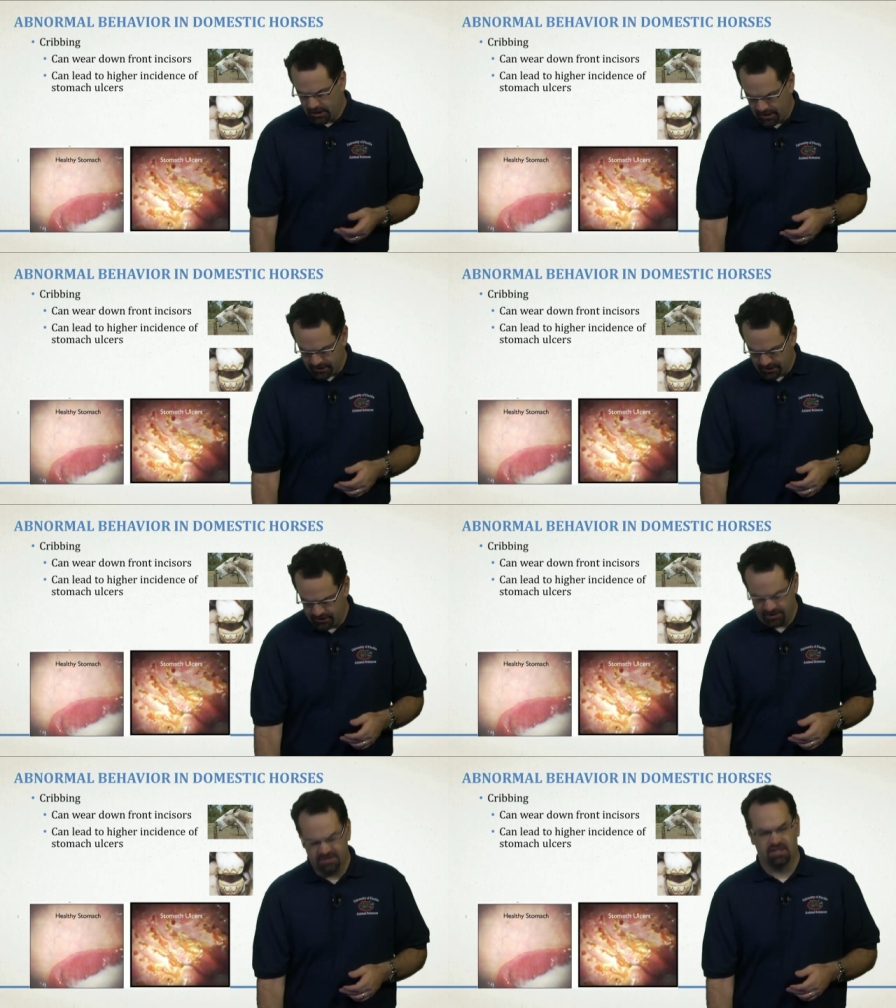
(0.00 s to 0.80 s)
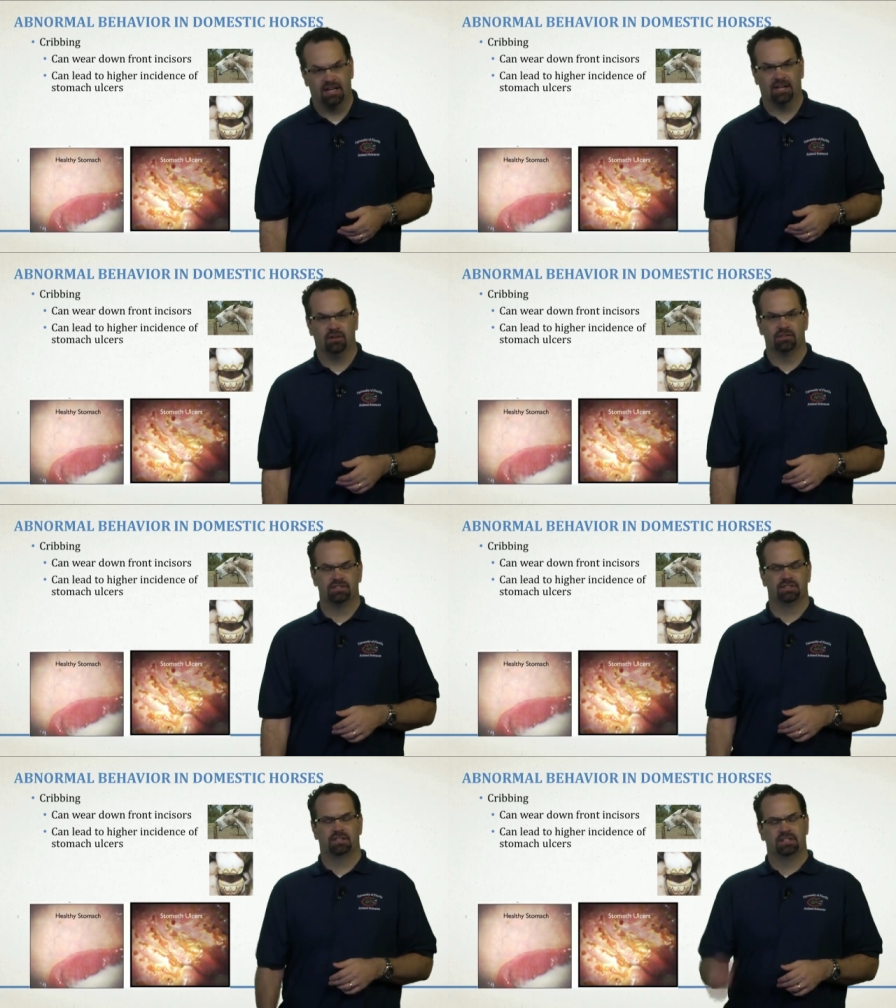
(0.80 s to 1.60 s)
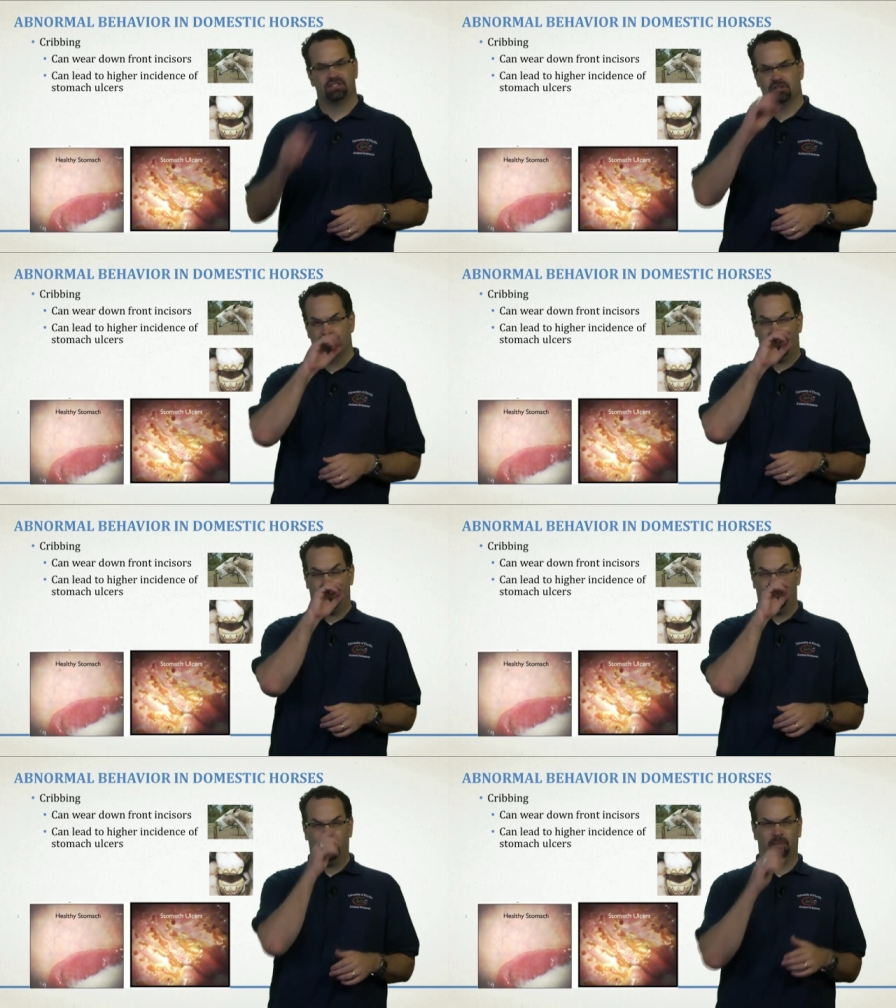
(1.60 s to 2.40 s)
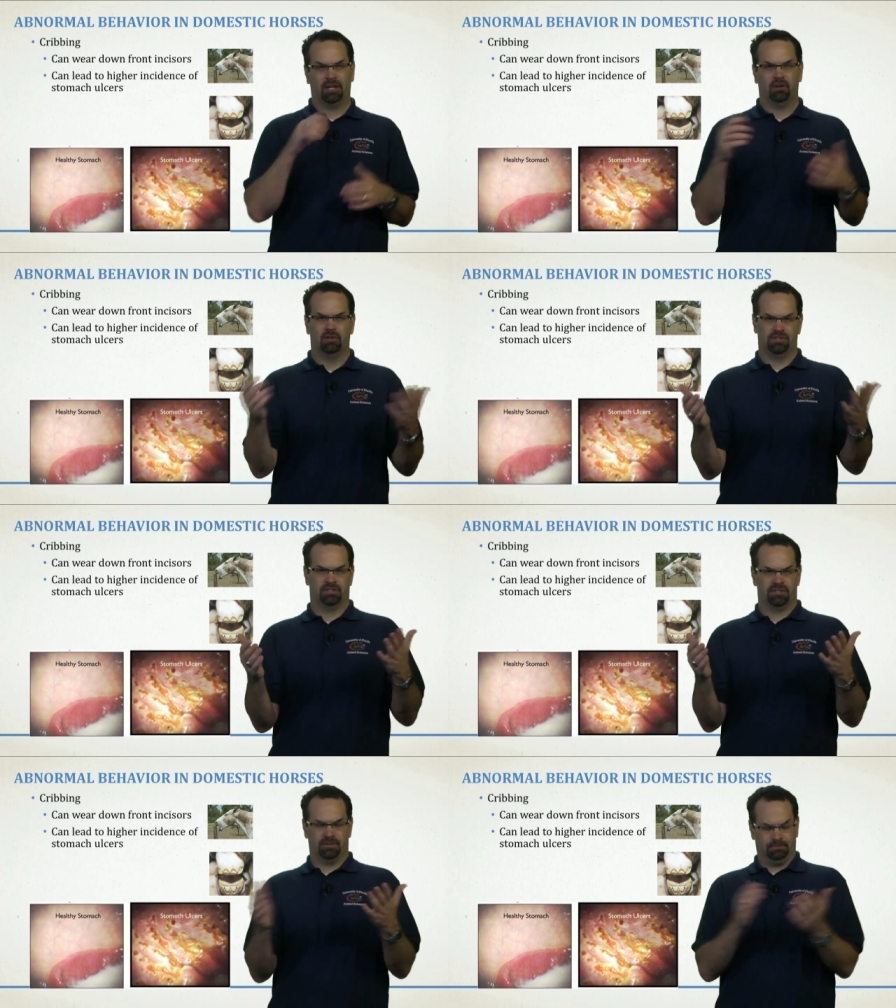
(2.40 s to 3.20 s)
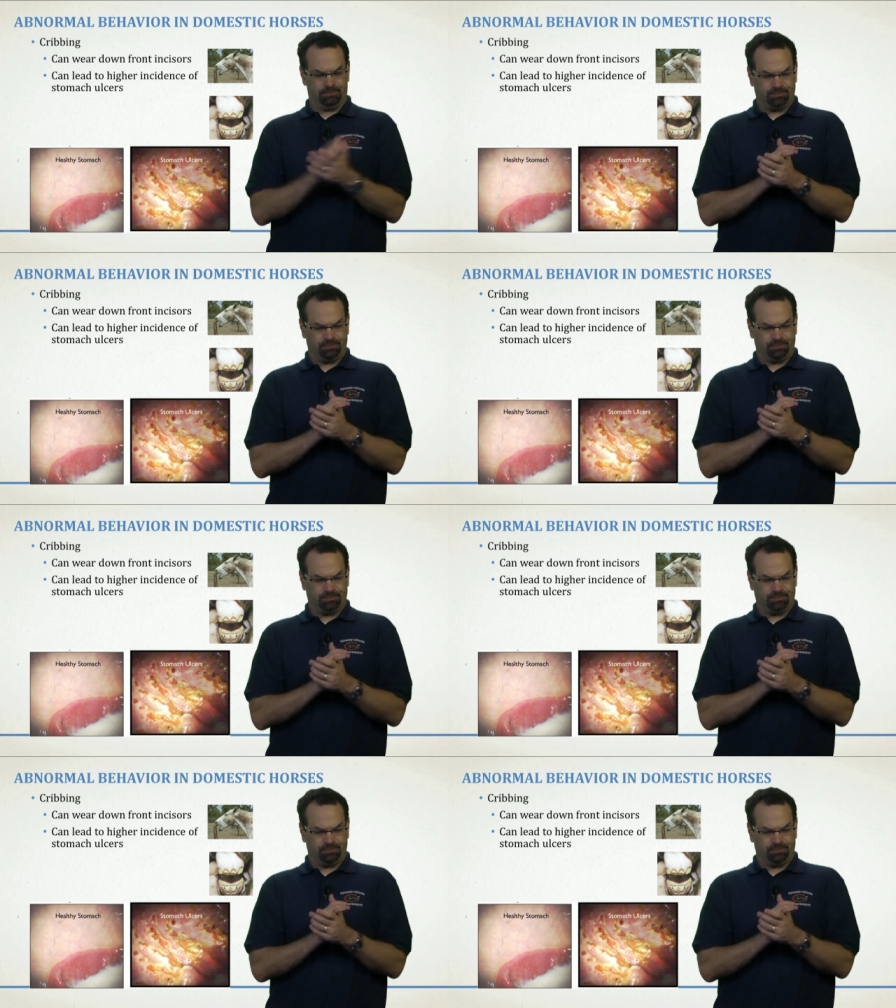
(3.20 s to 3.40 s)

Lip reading: And then things that start to pop up, like ulcers.